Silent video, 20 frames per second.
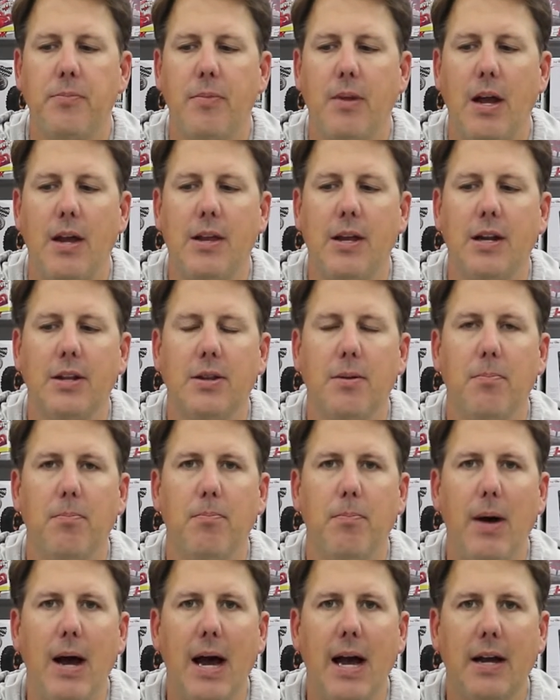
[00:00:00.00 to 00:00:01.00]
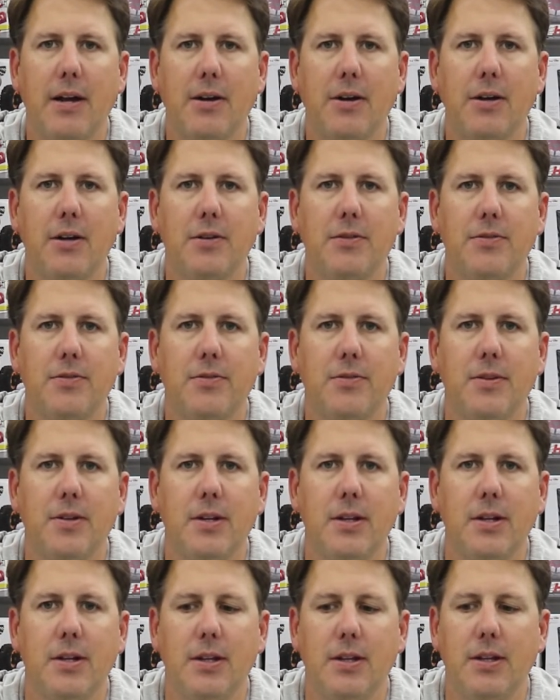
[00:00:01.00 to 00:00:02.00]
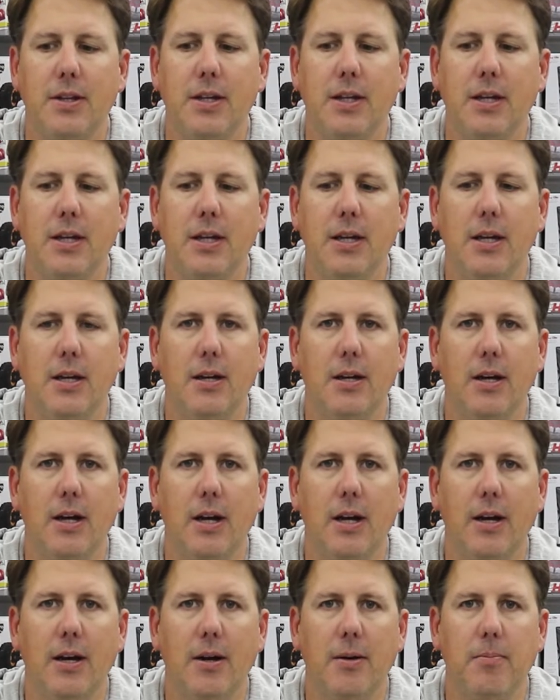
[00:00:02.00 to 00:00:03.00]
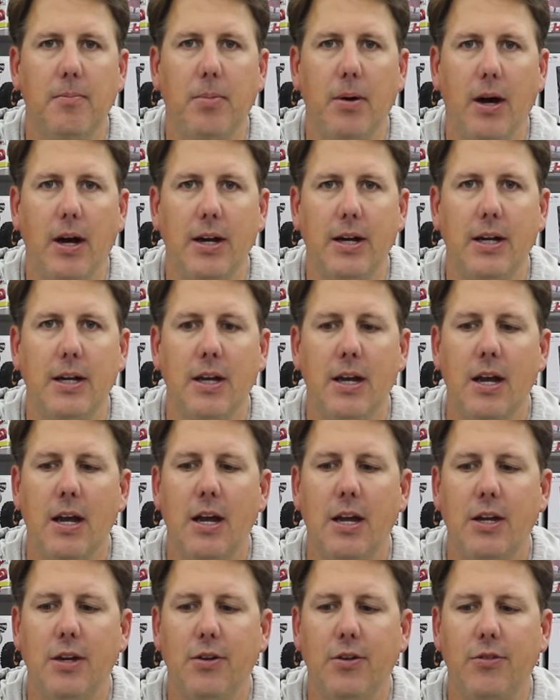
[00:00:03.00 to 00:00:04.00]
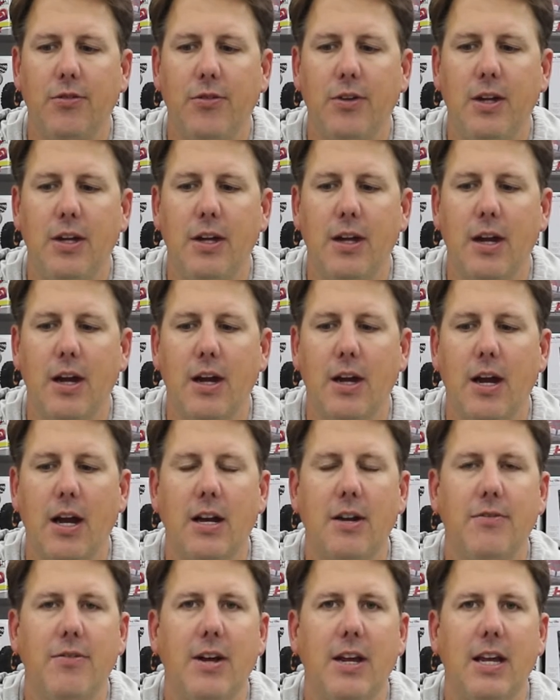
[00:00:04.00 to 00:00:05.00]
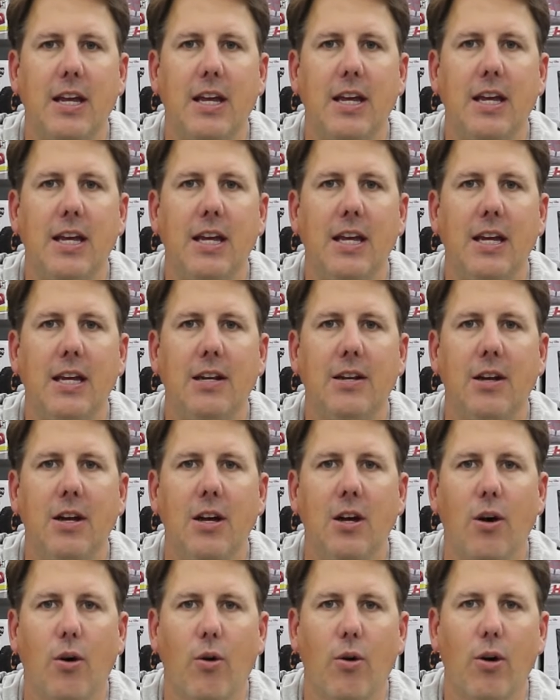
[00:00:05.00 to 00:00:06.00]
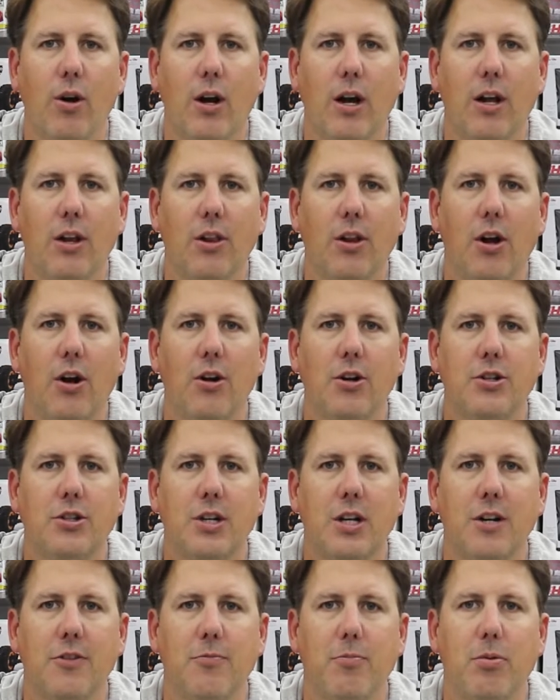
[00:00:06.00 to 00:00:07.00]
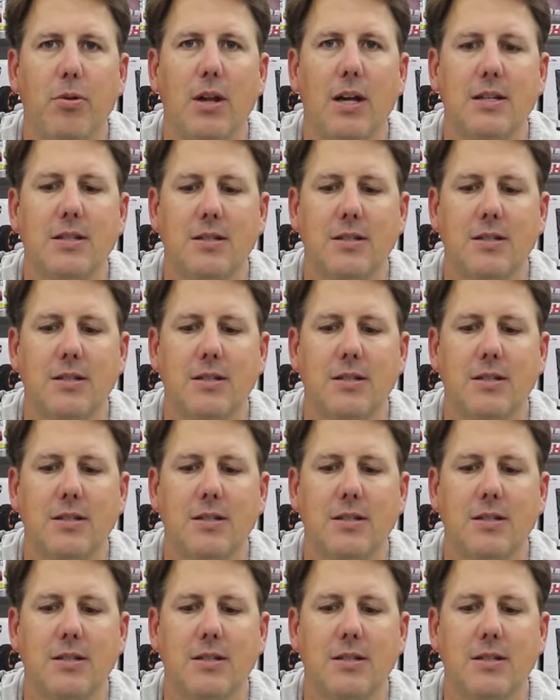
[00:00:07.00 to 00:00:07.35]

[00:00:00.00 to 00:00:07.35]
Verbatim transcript: And then at the back of the uh, body, you'll see kind of a keyed or a large kind of plus